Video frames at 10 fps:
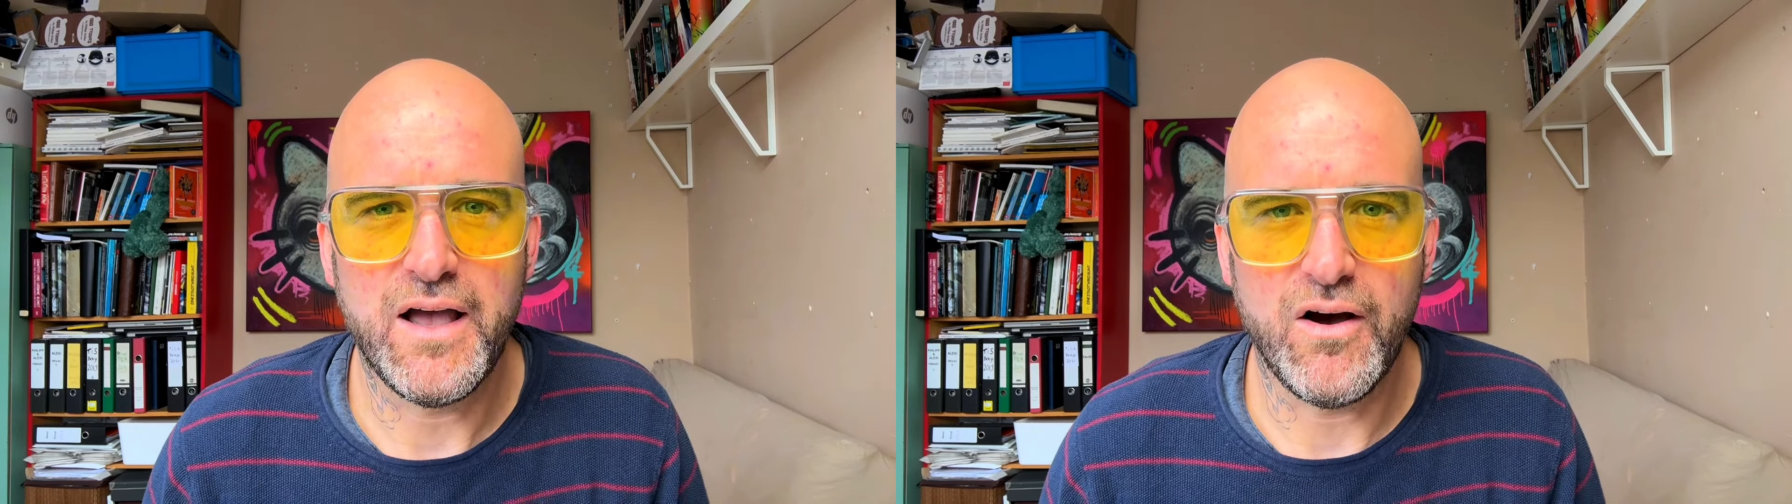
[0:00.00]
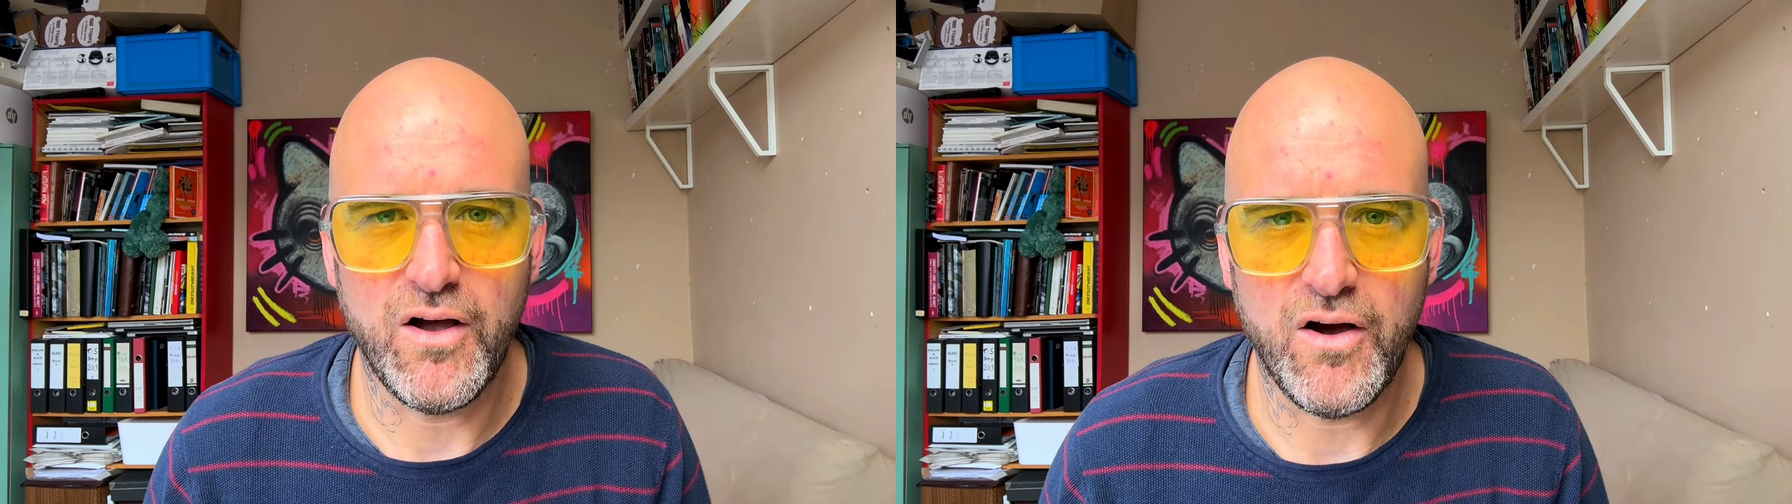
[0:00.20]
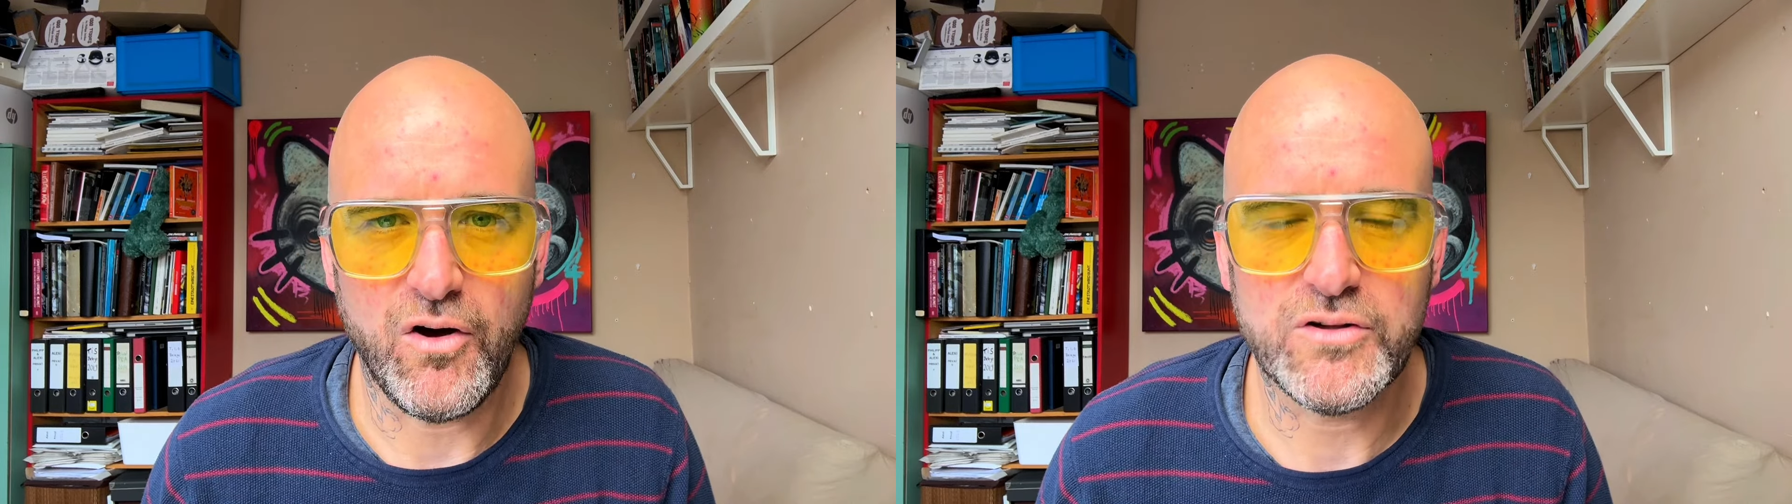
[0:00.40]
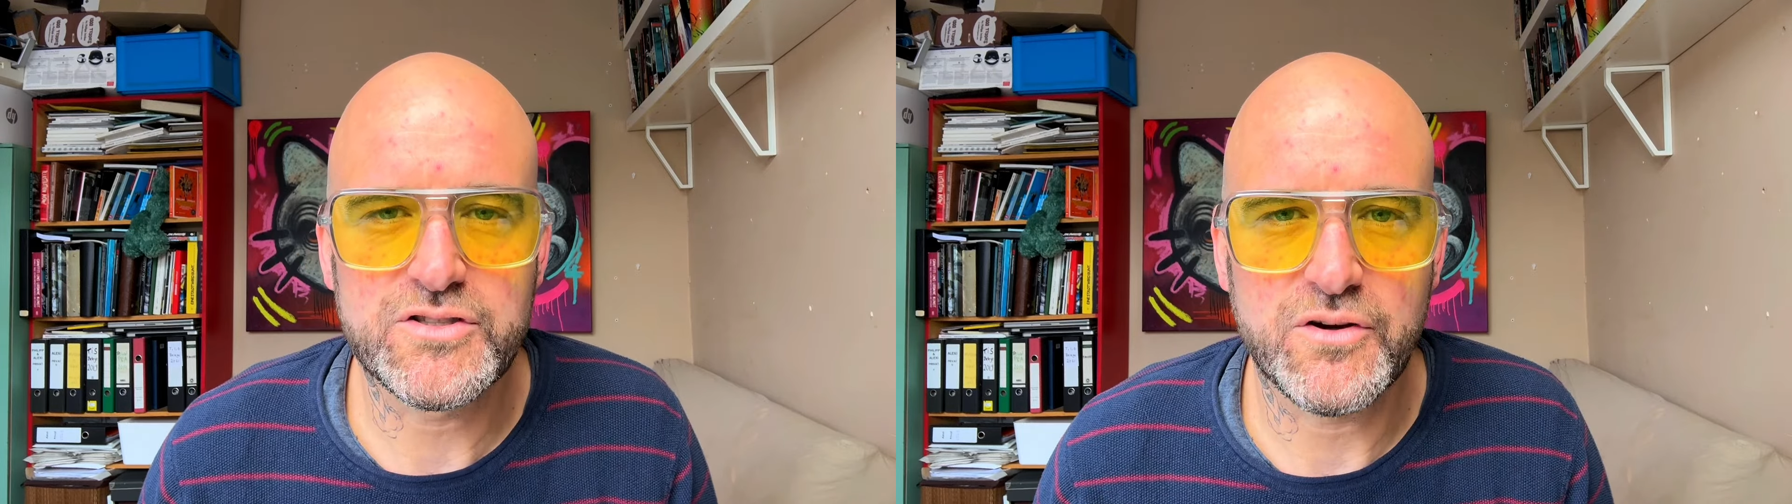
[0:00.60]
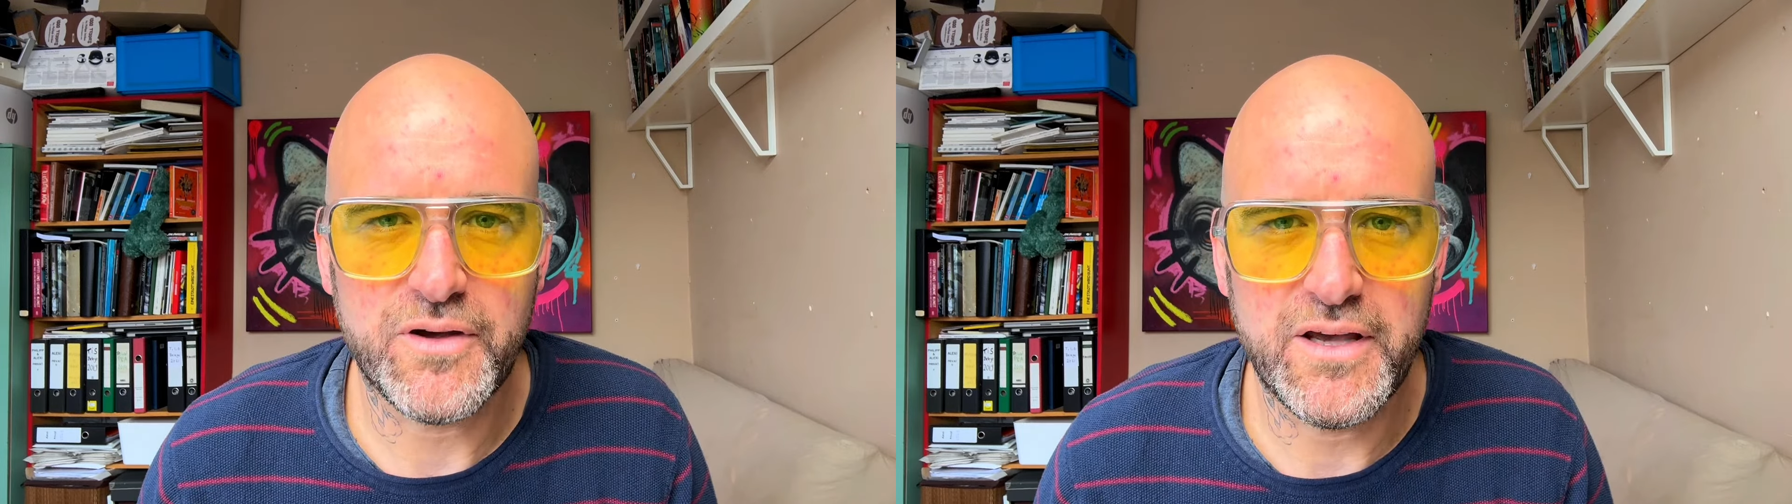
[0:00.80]
uh,
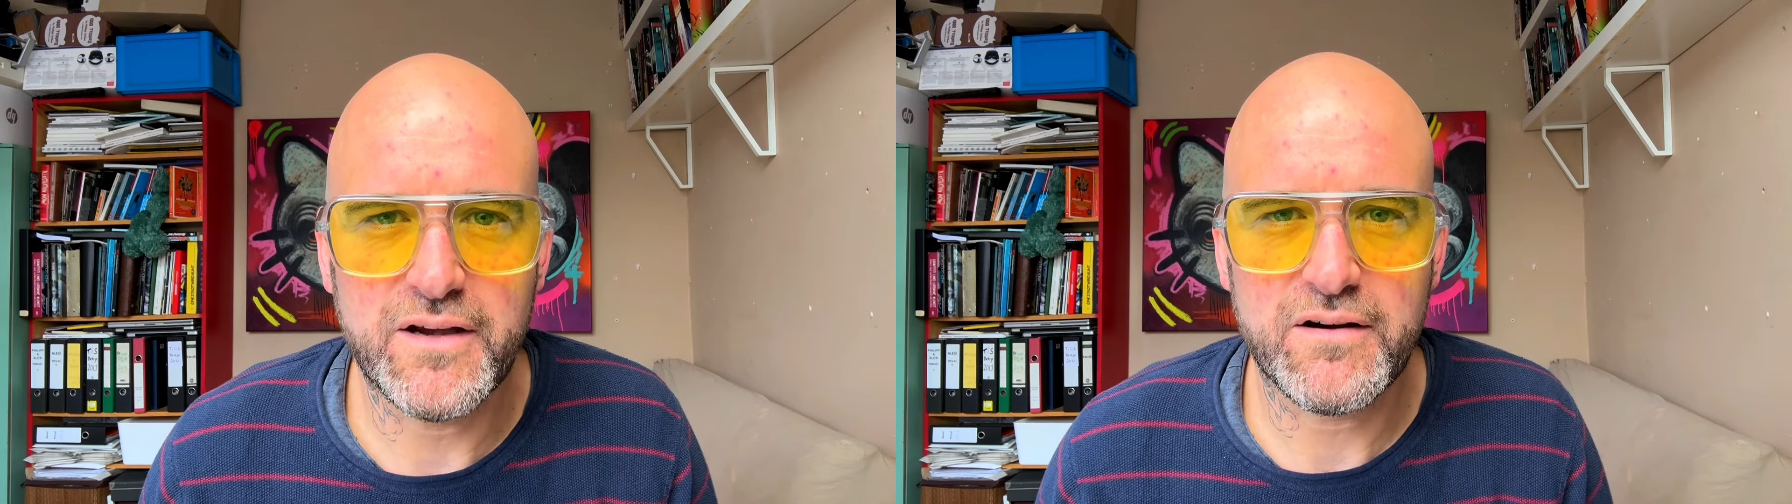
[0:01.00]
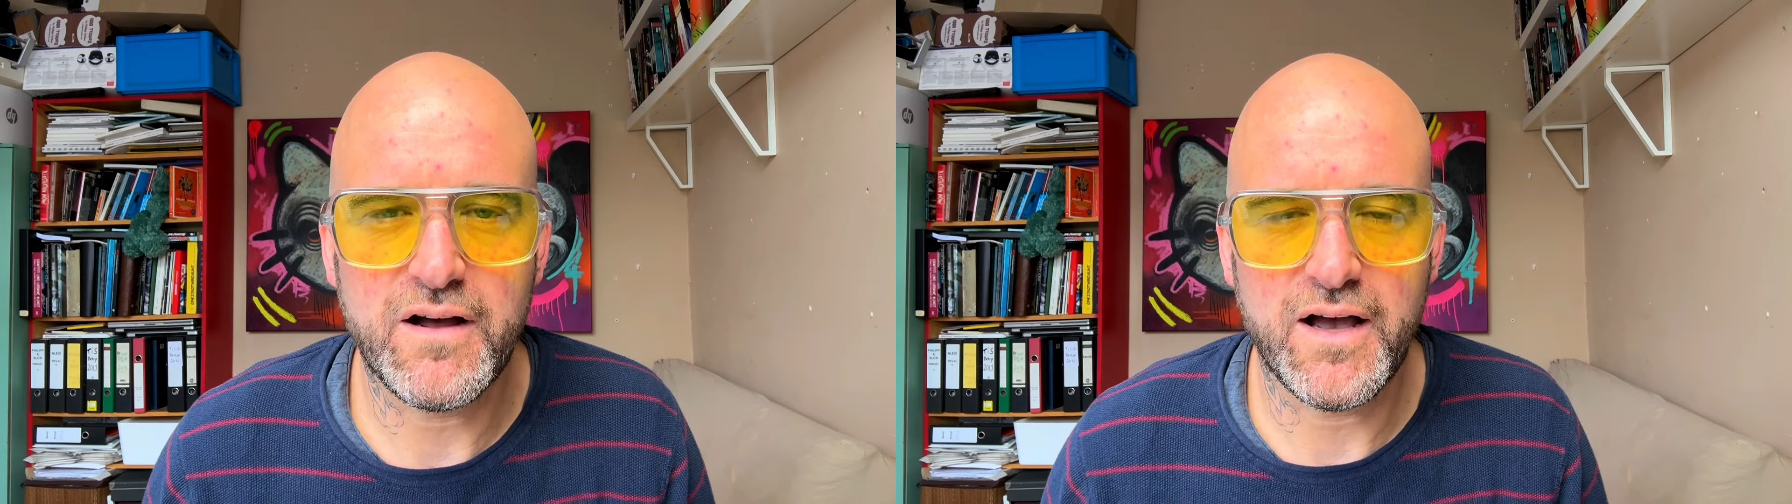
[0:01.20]
also here